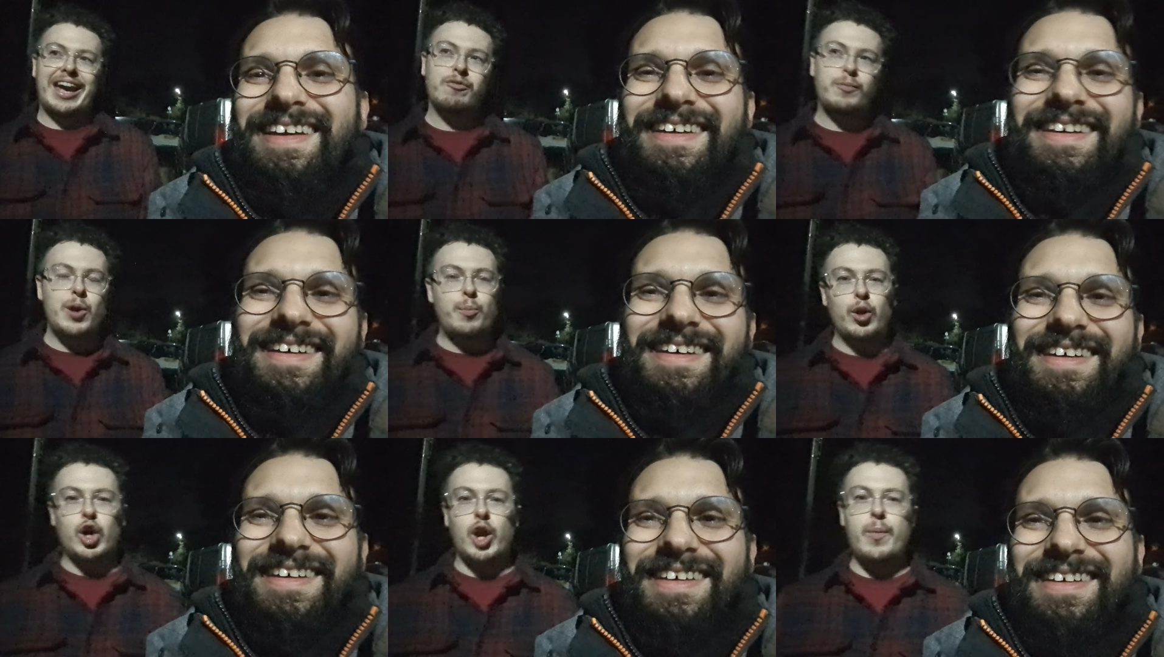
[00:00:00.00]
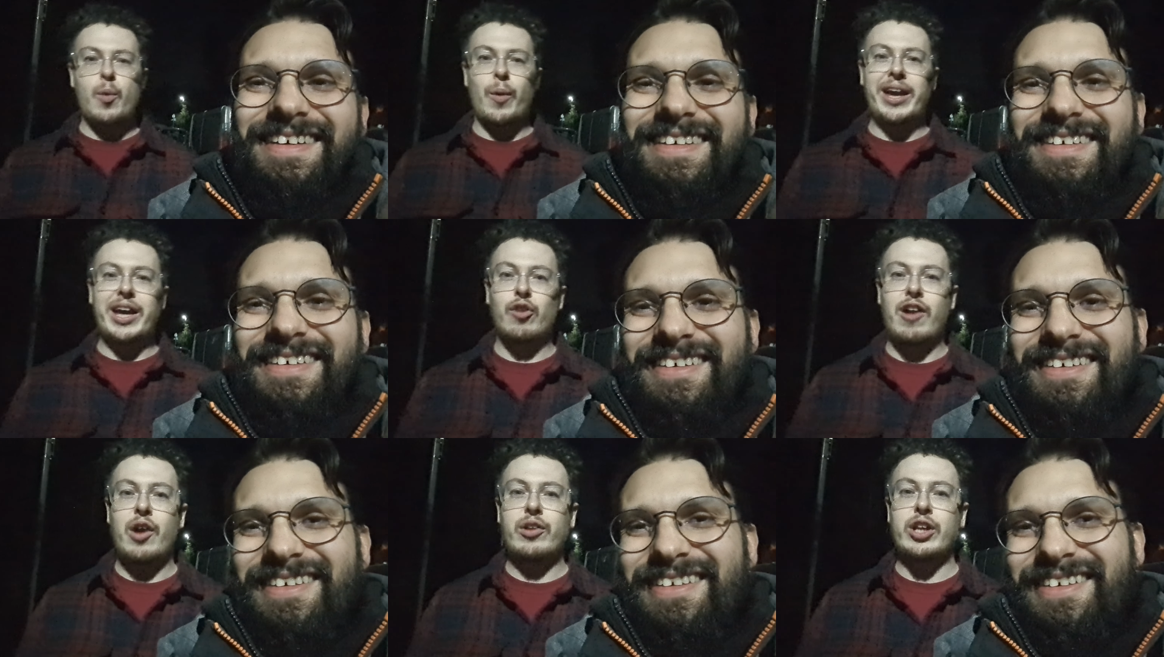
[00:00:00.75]
Speaker 1: if people are going to be waiting
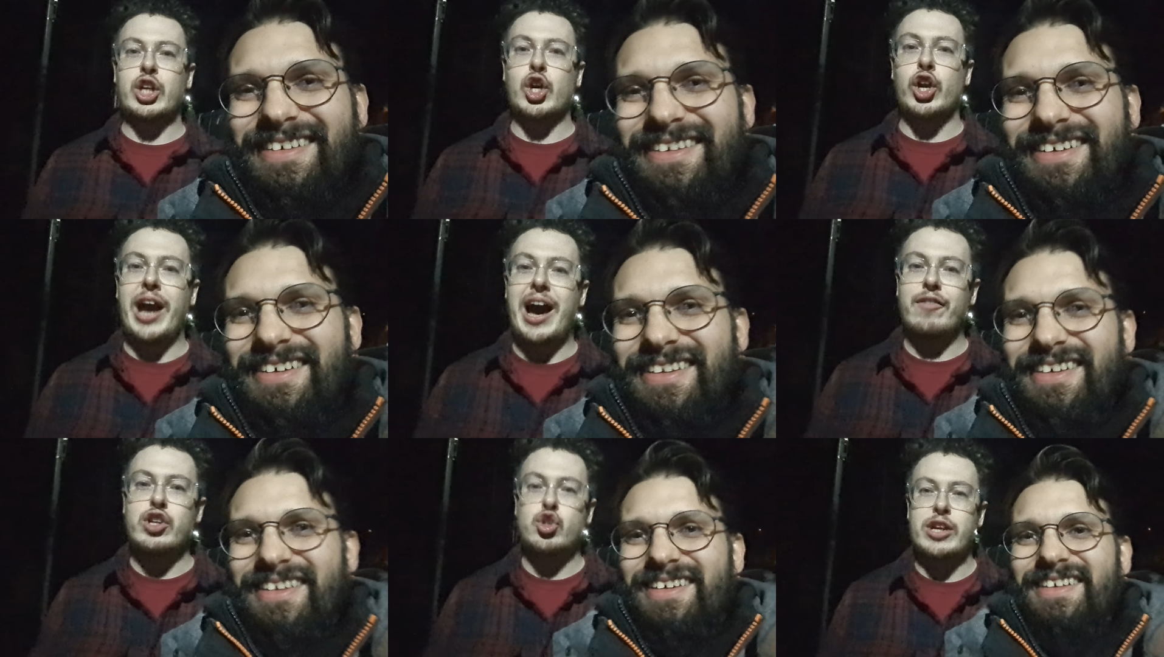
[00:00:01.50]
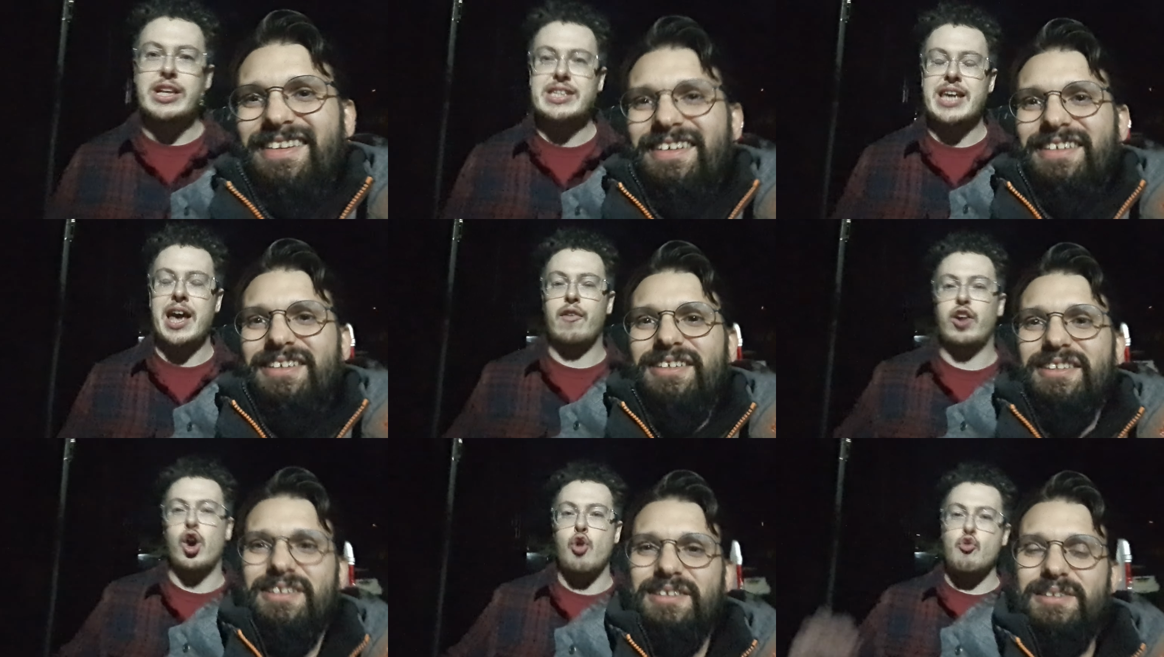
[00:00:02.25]
around and you're going to have a drinks
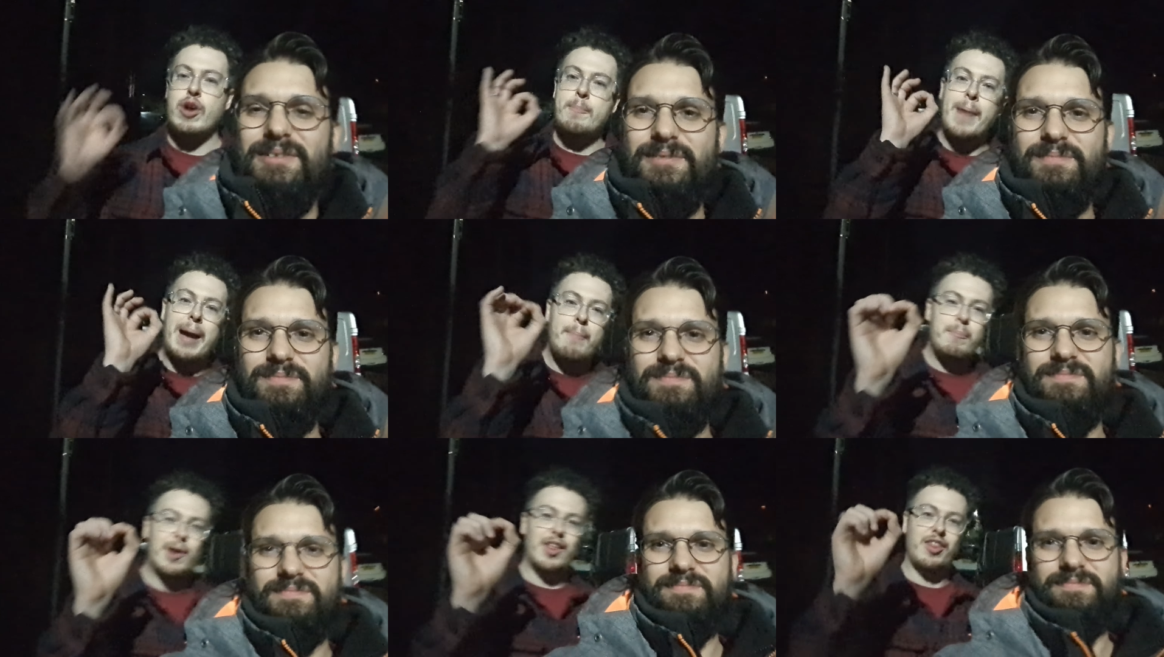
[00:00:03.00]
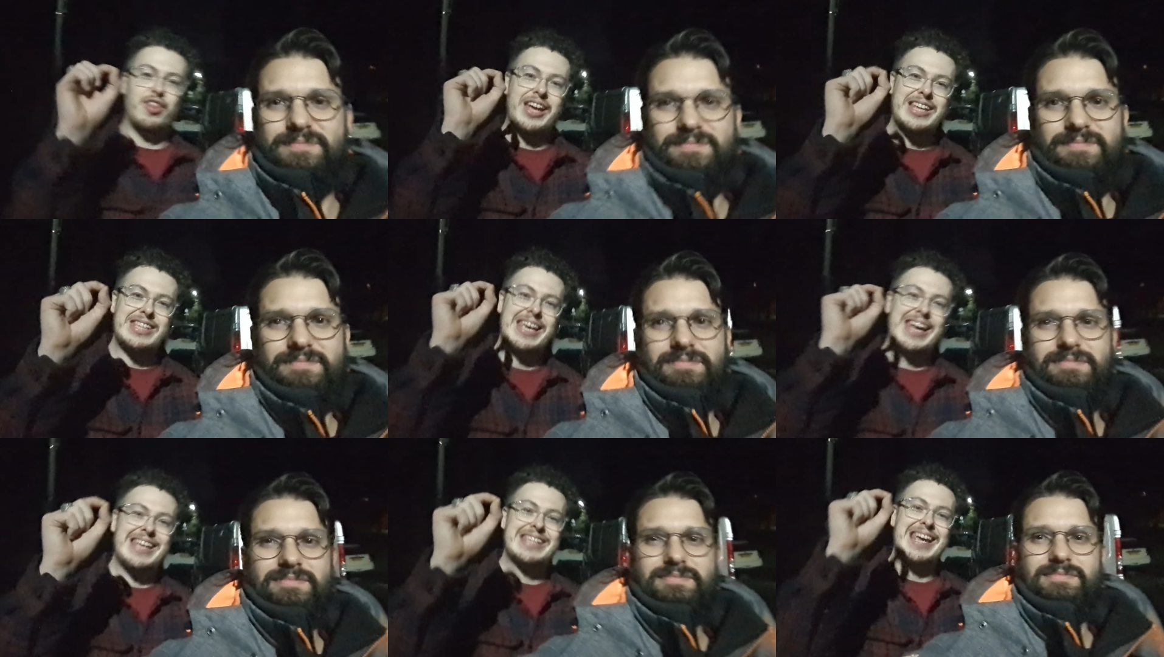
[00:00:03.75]
area, remember this
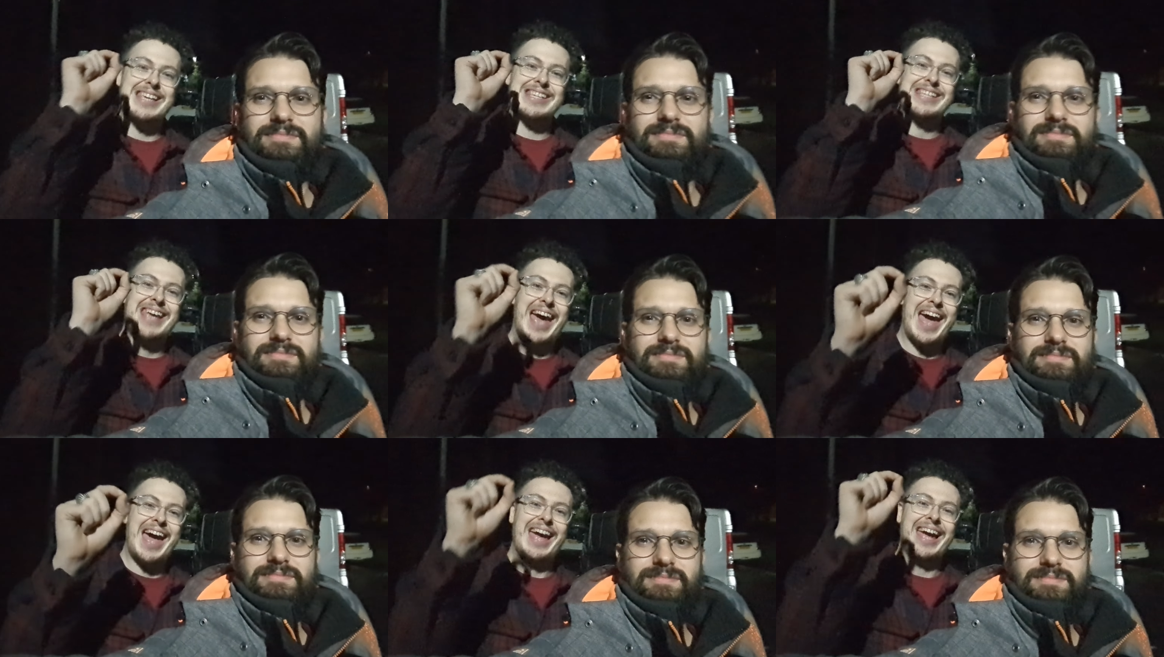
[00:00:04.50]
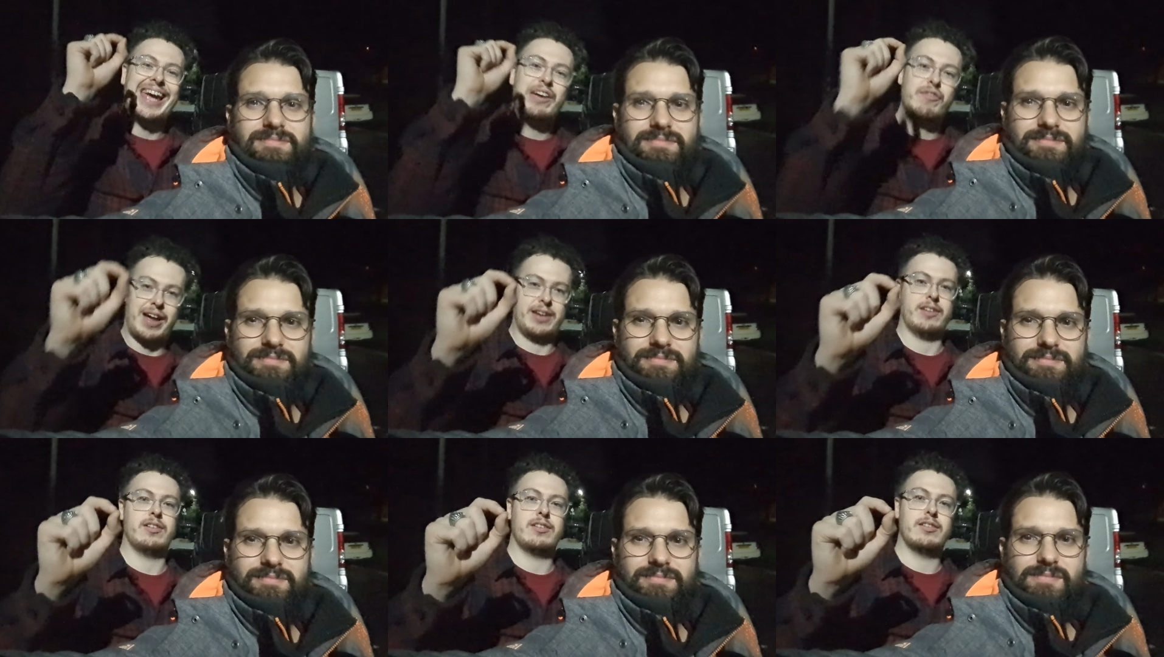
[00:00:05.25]
is a scare
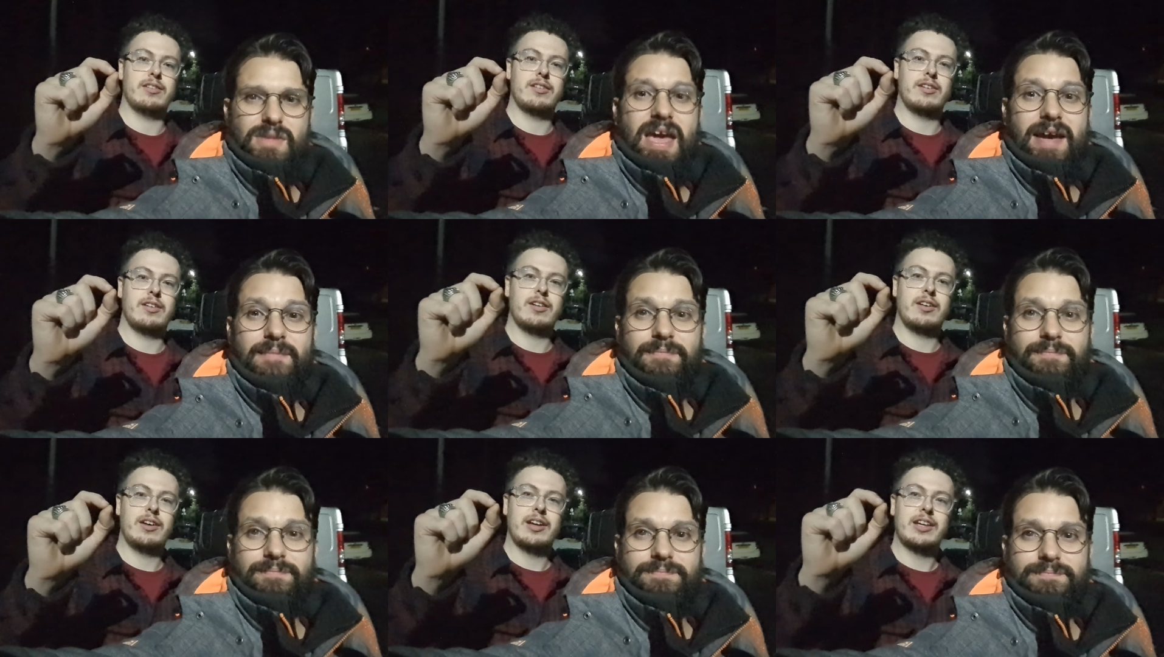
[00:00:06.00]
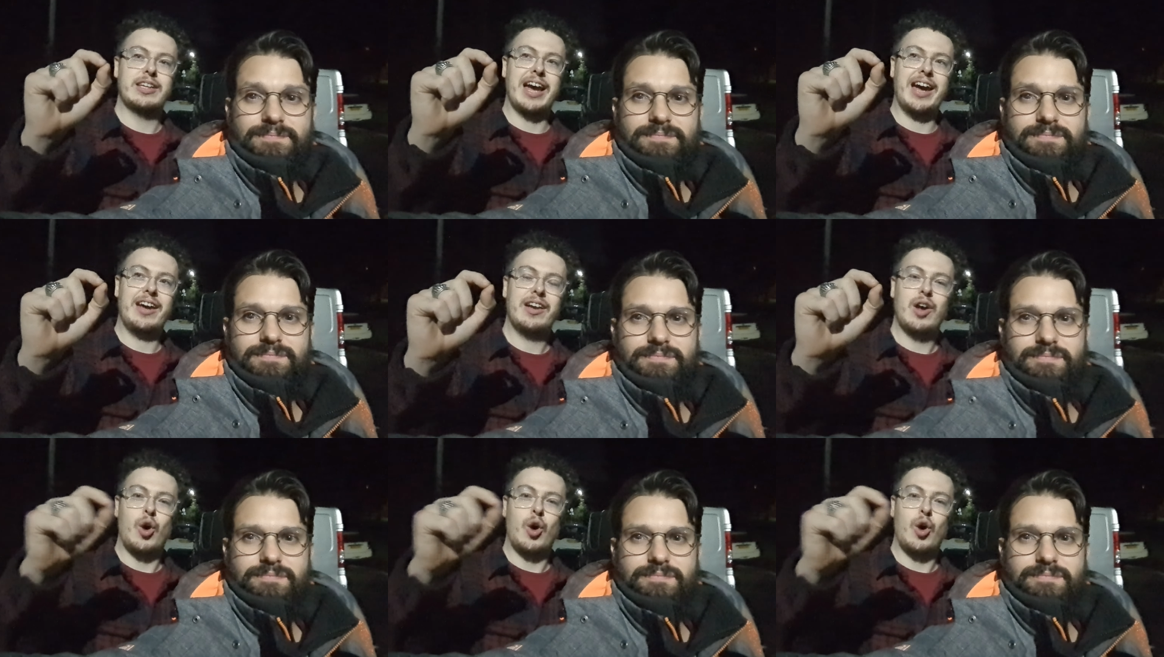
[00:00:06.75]
event. Yeah, yeah.